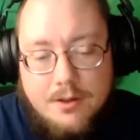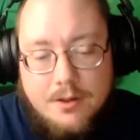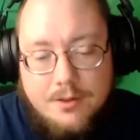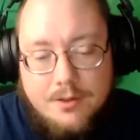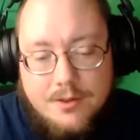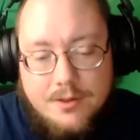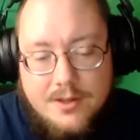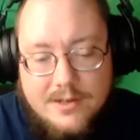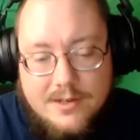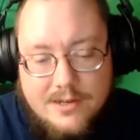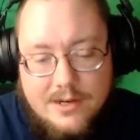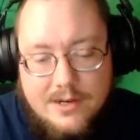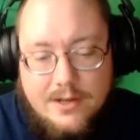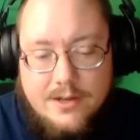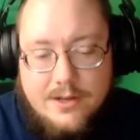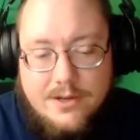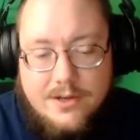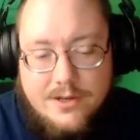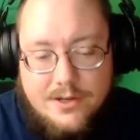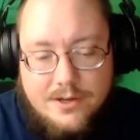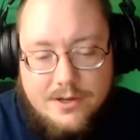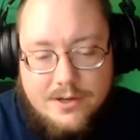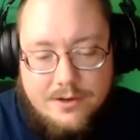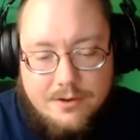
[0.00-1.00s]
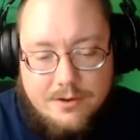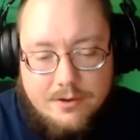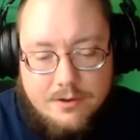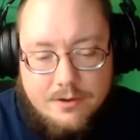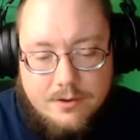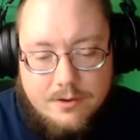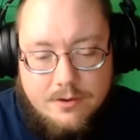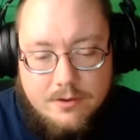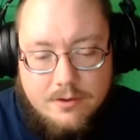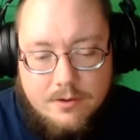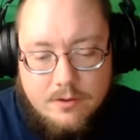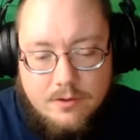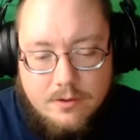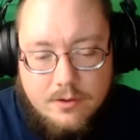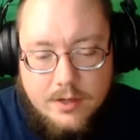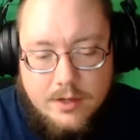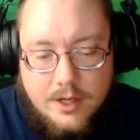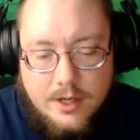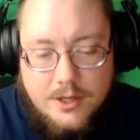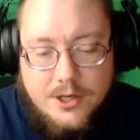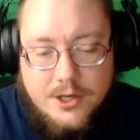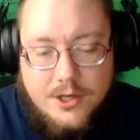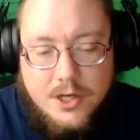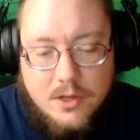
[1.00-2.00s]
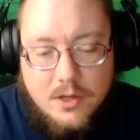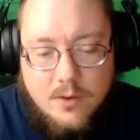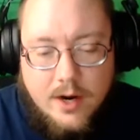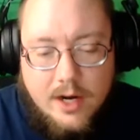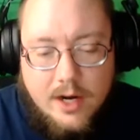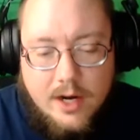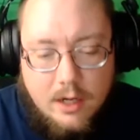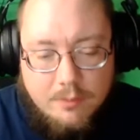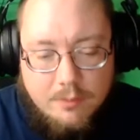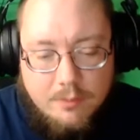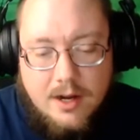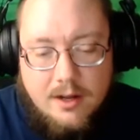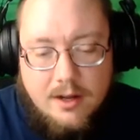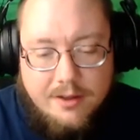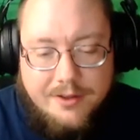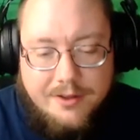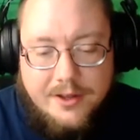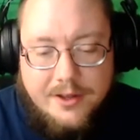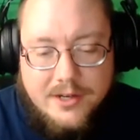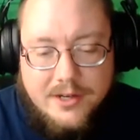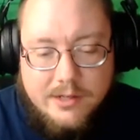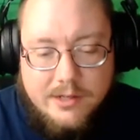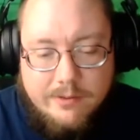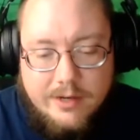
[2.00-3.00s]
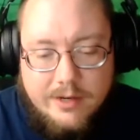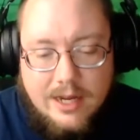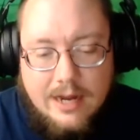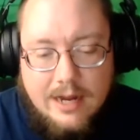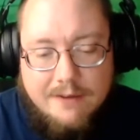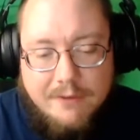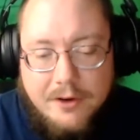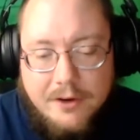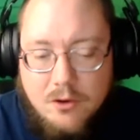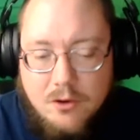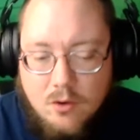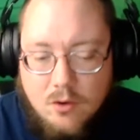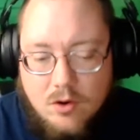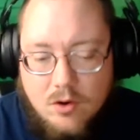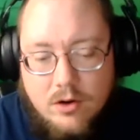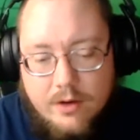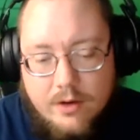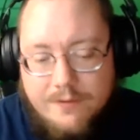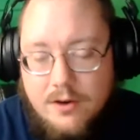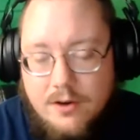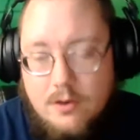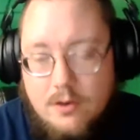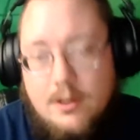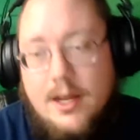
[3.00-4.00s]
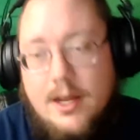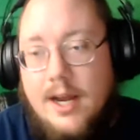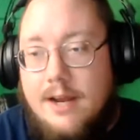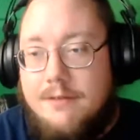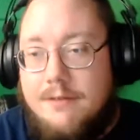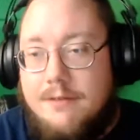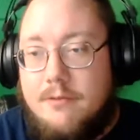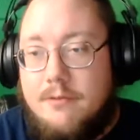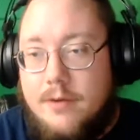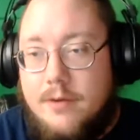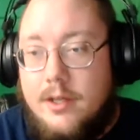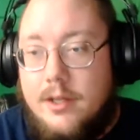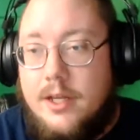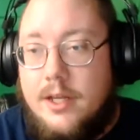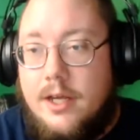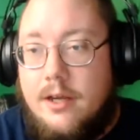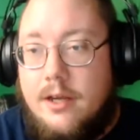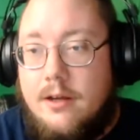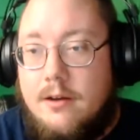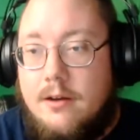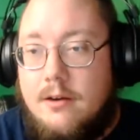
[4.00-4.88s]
This is integrating polytheism to every corner of your life, really.